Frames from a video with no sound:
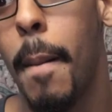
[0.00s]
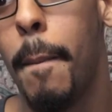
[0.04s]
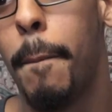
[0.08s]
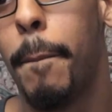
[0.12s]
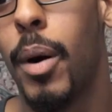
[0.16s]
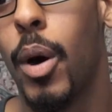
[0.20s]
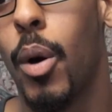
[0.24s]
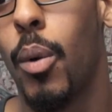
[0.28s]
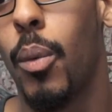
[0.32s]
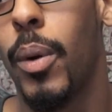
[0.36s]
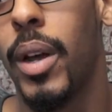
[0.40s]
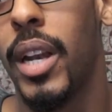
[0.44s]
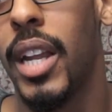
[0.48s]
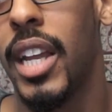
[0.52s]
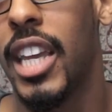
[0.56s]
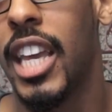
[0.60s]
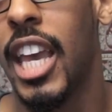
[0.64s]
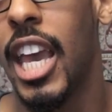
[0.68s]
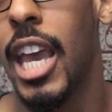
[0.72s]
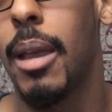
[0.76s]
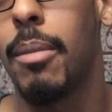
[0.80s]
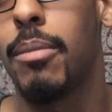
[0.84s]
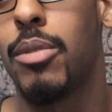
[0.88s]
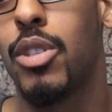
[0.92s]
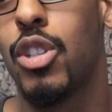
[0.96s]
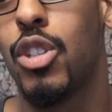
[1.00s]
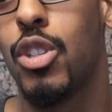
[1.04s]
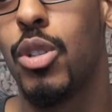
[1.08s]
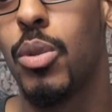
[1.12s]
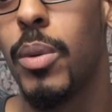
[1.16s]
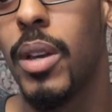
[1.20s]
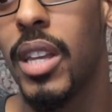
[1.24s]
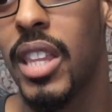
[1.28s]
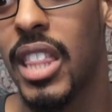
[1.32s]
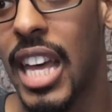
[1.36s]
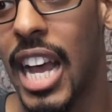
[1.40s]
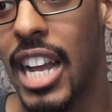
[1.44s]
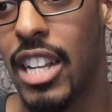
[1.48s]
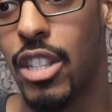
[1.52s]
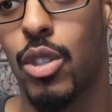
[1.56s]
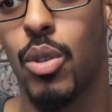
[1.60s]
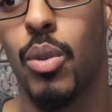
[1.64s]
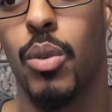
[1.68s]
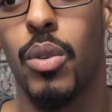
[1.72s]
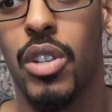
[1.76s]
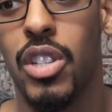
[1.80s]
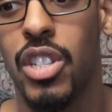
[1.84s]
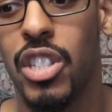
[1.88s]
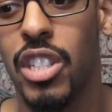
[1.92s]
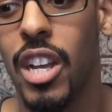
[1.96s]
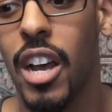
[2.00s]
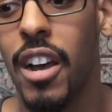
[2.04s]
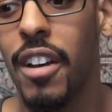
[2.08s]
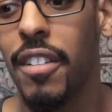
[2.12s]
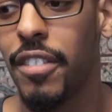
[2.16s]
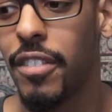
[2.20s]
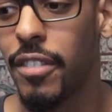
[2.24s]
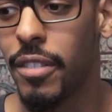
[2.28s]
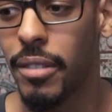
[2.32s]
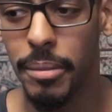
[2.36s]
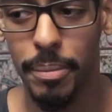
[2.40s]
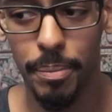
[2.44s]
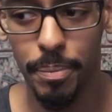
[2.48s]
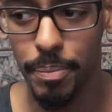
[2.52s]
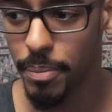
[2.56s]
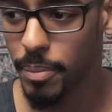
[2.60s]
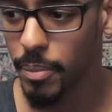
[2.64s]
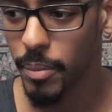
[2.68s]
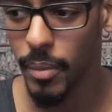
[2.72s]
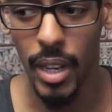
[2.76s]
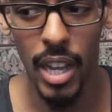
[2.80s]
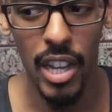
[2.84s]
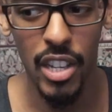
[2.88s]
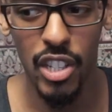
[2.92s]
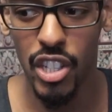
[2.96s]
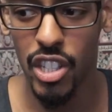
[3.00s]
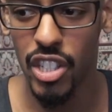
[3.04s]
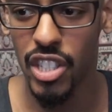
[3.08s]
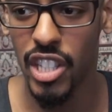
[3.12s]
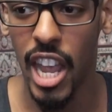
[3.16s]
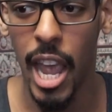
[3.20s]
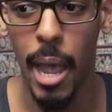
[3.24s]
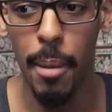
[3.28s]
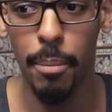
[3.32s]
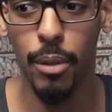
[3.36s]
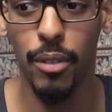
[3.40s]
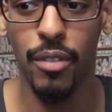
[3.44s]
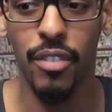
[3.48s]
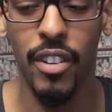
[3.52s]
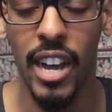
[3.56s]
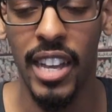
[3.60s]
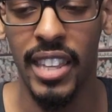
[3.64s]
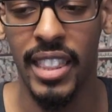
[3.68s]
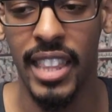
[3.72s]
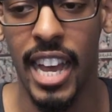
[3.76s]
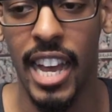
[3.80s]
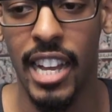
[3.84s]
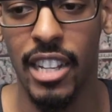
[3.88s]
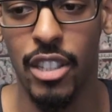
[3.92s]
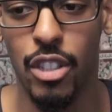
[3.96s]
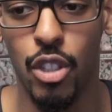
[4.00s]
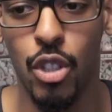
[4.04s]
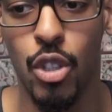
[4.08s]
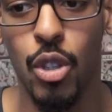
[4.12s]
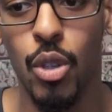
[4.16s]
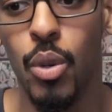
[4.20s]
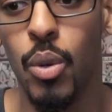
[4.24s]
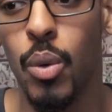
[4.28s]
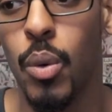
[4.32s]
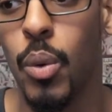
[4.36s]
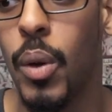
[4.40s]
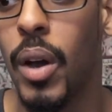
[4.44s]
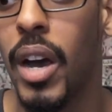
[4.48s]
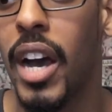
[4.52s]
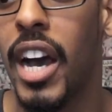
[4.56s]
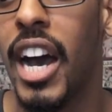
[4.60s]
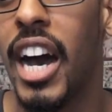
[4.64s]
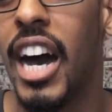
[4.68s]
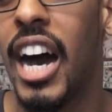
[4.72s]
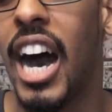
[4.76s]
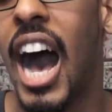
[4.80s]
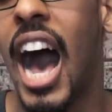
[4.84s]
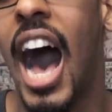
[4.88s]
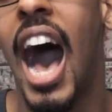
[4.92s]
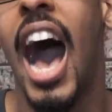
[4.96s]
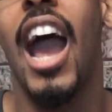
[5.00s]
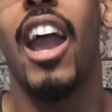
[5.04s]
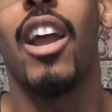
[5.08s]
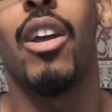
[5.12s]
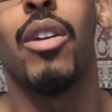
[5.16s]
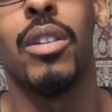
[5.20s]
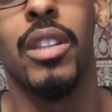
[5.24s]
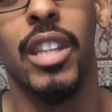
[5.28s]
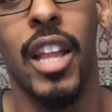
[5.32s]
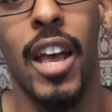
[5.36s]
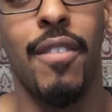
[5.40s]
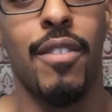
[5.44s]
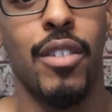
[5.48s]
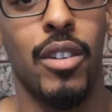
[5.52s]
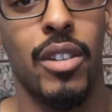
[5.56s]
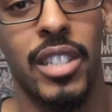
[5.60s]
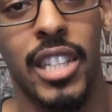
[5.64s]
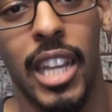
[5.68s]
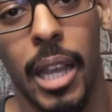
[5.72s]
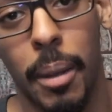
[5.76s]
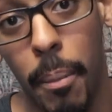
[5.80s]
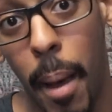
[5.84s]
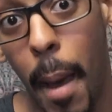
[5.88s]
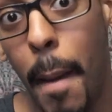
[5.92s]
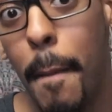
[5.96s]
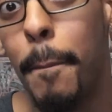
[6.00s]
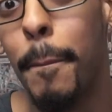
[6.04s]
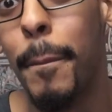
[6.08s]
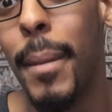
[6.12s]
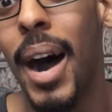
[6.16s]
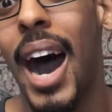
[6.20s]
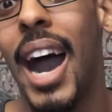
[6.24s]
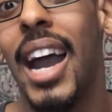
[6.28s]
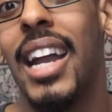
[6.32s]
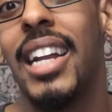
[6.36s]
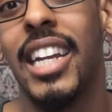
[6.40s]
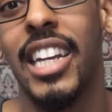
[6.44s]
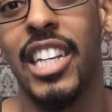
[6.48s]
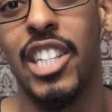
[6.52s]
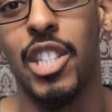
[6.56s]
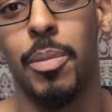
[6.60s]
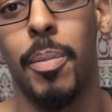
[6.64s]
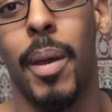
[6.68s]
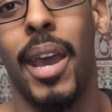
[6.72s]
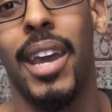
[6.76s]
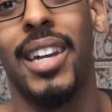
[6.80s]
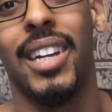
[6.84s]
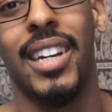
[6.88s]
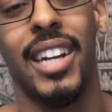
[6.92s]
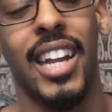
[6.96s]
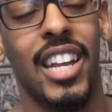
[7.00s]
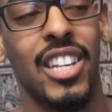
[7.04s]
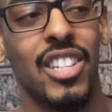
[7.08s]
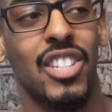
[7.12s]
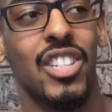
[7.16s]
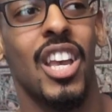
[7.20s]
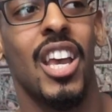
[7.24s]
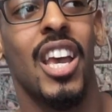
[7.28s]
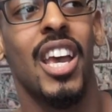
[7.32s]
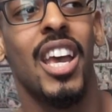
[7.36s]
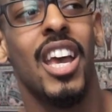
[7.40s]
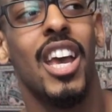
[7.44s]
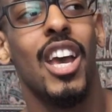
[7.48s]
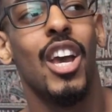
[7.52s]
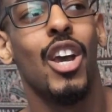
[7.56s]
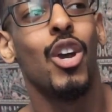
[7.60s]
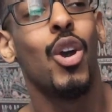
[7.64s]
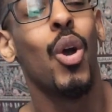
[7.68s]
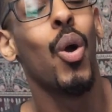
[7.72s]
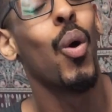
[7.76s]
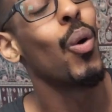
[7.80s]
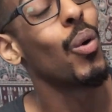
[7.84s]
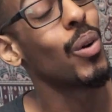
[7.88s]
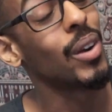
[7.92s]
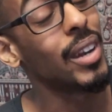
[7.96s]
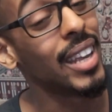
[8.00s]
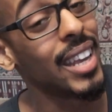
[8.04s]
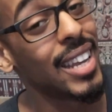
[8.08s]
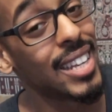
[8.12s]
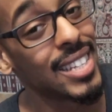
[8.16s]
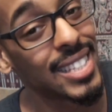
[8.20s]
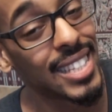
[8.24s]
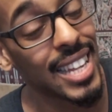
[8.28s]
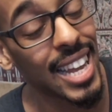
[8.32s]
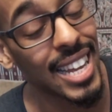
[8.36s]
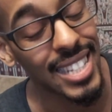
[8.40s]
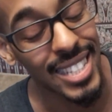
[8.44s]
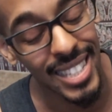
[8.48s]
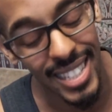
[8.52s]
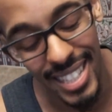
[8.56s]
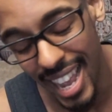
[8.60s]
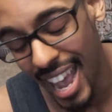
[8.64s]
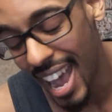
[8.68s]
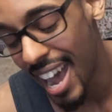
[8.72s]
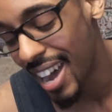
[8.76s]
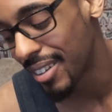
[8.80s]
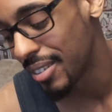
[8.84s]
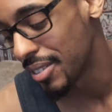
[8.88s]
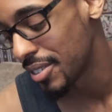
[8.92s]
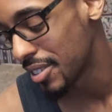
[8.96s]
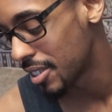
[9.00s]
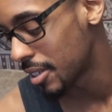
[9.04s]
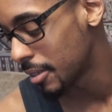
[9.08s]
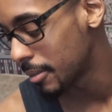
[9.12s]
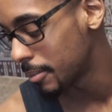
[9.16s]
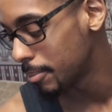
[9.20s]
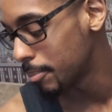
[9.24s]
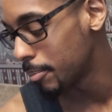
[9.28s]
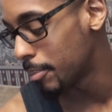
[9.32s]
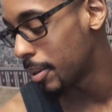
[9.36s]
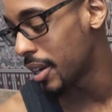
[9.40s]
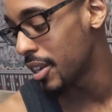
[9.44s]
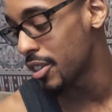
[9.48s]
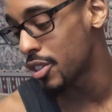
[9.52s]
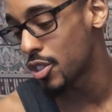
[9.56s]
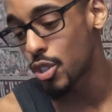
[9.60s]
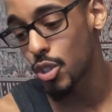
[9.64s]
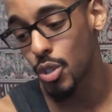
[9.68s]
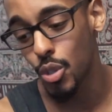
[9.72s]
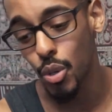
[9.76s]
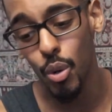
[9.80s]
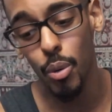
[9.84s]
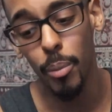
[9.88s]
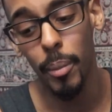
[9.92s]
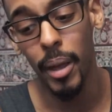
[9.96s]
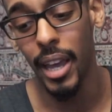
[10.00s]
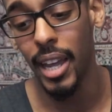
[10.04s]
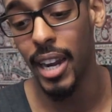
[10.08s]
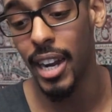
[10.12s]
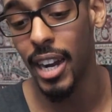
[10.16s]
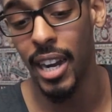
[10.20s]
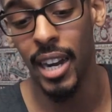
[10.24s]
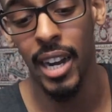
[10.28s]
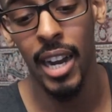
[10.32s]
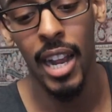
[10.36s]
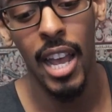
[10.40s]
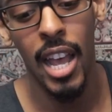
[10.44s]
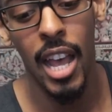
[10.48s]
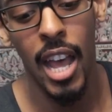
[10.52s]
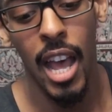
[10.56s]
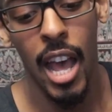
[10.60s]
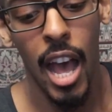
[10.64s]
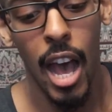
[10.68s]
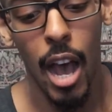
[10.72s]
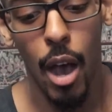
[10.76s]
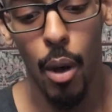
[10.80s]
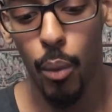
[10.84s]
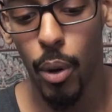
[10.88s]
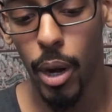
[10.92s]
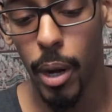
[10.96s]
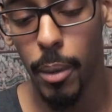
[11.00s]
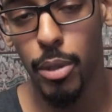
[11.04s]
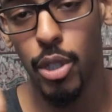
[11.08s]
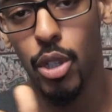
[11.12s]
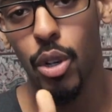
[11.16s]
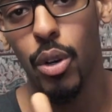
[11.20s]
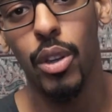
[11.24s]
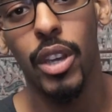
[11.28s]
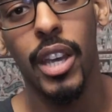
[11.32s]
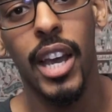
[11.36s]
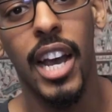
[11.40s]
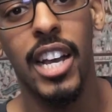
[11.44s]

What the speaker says: but when it came to doing that sort of stuff, it just amplified that to a higher level. It's like my mind expanded, as corny as that sounds. But it's true, man. And what I'm showing you